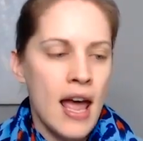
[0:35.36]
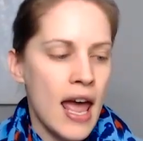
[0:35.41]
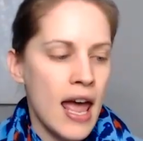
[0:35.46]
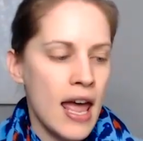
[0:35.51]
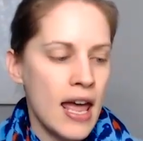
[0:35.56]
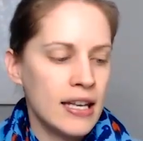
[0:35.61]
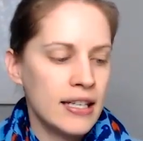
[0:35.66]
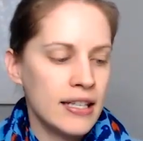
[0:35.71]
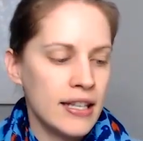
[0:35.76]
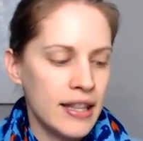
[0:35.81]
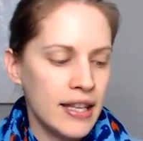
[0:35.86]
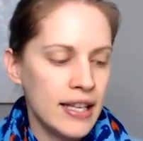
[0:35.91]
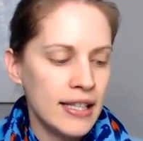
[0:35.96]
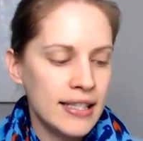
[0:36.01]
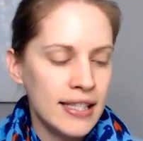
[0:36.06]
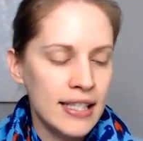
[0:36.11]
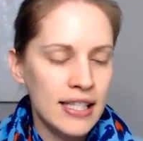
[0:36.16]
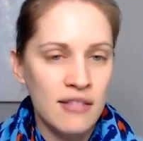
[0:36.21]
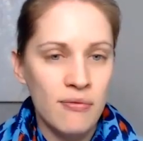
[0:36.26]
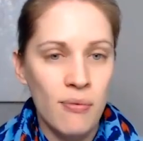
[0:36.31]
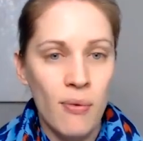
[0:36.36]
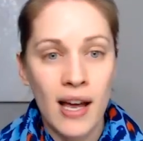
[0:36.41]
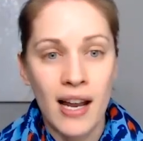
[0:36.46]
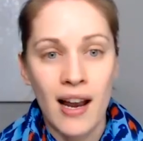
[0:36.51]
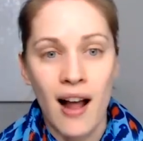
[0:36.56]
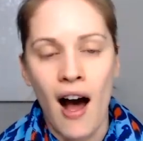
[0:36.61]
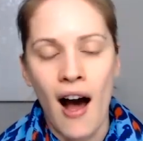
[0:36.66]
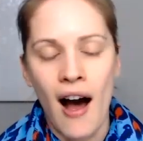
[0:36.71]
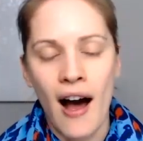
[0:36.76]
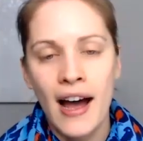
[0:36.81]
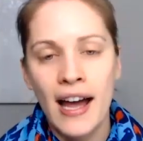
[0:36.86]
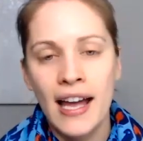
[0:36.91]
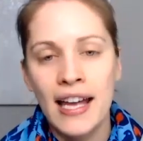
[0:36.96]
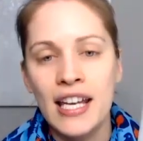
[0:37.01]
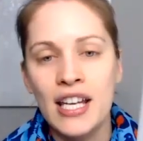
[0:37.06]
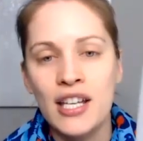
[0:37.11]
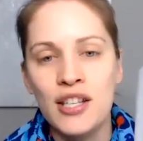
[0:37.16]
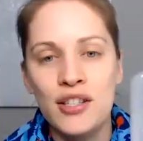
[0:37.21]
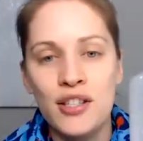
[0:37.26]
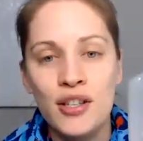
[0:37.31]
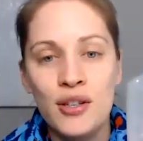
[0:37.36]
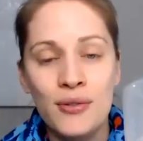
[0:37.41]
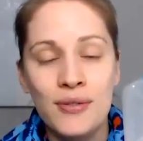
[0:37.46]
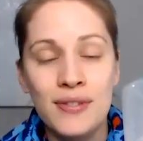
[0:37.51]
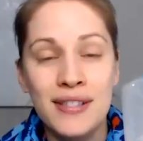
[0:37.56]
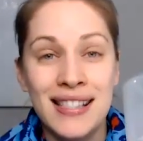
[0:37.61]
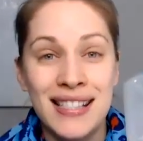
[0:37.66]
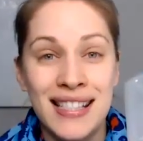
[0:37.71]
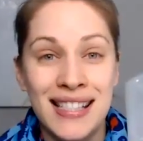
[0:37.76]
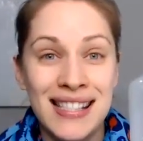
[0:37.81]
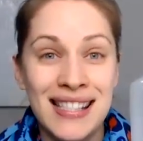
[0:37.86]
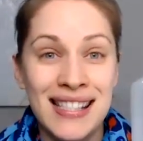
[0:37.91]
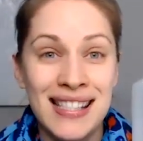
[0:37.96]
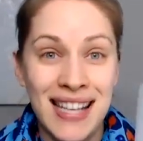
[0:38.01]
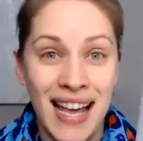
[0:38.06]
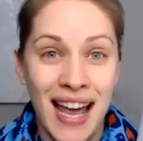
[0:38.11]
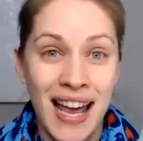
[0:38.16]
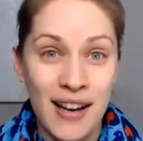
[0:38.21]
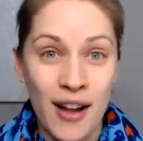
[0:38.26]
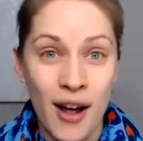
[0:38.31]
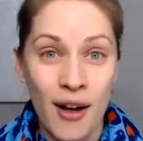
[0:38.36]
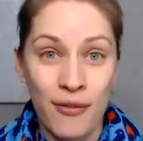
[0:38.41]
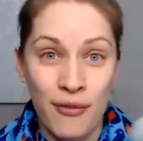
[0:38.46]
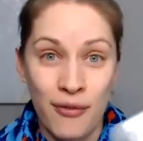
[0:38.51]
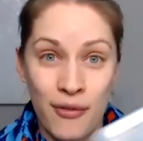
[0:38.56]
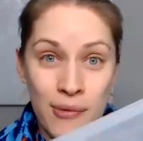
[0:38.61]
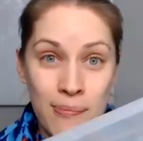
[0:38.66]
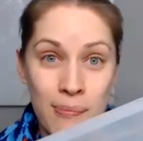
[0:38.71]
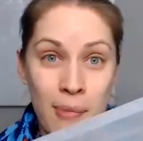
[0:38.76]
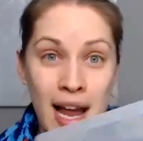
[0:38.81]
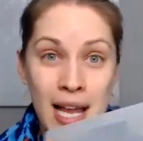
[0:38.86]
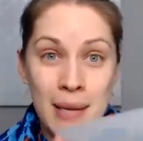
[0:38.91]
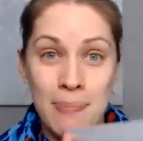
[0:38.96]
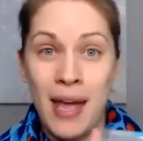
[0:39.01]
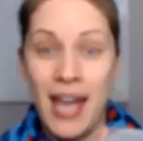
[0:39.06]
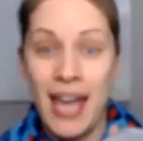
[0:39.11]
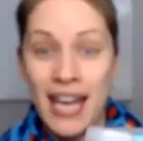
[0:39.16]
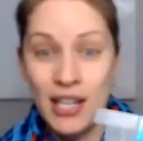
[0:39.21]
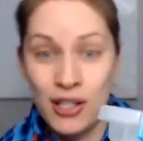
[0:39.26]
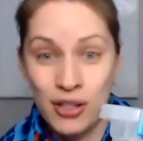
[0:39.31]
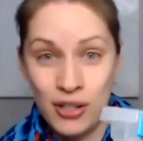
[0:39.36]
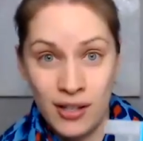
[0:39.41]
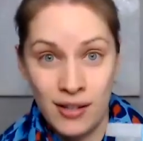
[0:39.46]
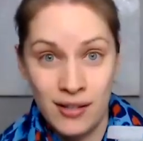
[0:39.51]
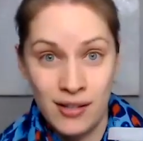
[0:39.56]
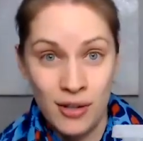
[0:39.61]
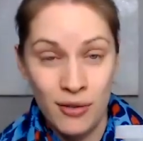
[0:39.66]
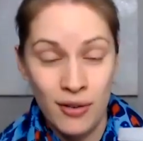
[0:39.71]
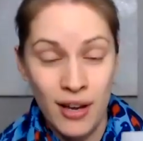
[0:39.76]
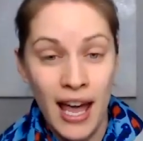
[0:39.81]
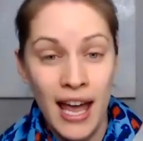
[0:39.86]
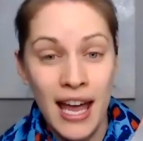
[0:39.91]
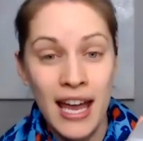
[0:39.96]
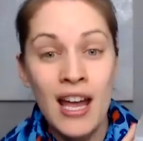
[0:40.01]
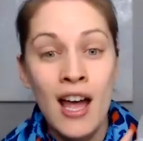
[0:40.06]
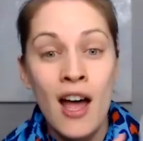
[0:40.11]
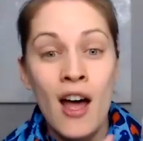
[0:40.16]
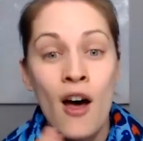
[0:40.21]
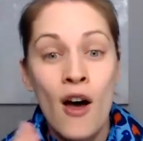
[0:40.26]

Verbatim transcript: And this is what I use to set up for my patients, okay?